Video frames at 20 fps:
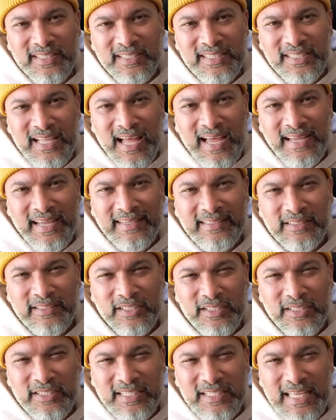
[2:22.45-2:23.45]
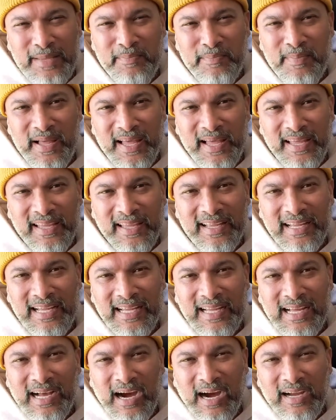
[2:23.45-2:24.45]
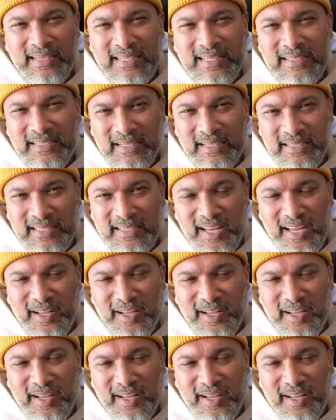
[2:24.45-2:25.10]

the side to just keep my artistic side